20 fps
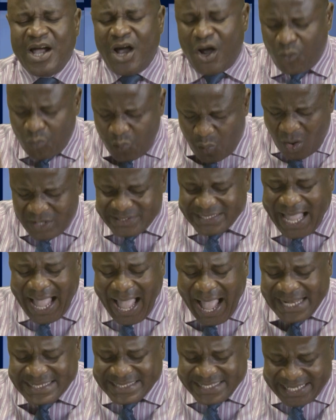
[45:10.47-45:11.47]
What
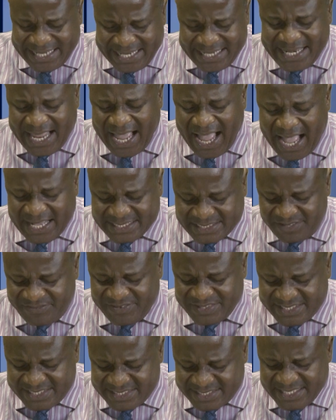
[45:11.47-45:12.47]
are the inner
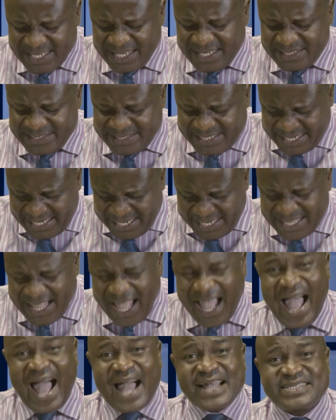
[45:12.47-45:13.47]
activities? The inner
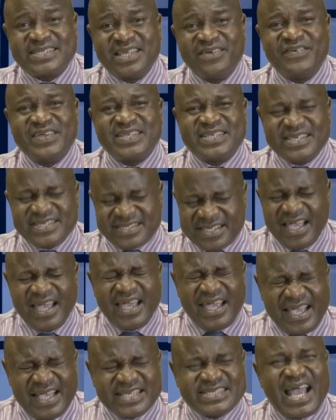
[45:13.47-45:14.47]
activities
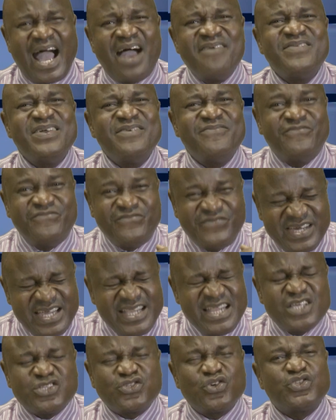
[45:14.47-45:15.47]
is having
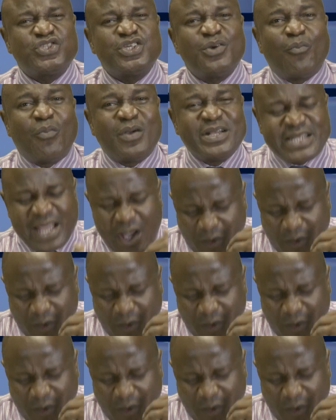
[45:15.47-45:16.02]
relationship with the